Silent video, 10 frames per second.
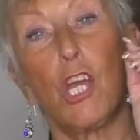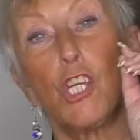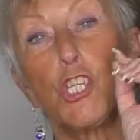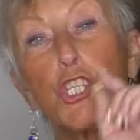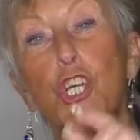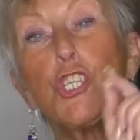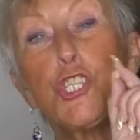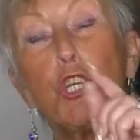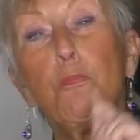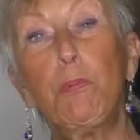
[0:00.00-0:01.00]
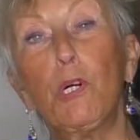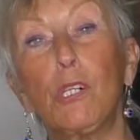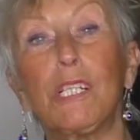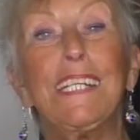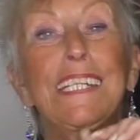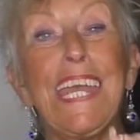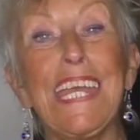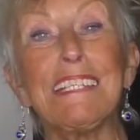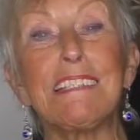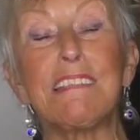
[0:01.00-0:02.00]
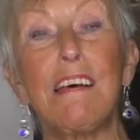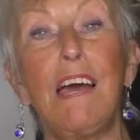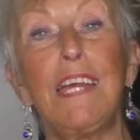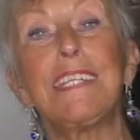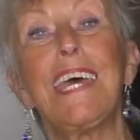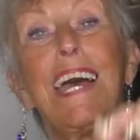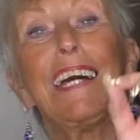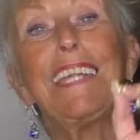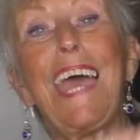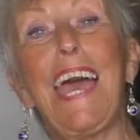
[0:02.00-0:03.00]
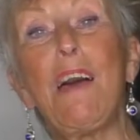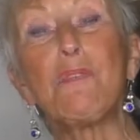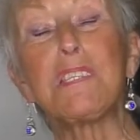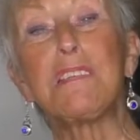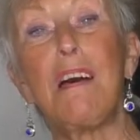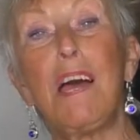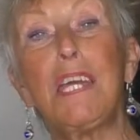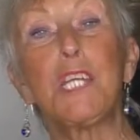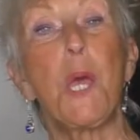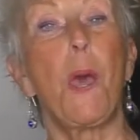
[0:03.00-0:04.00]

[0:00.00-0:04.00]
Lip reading: Should you book an inside, an outside,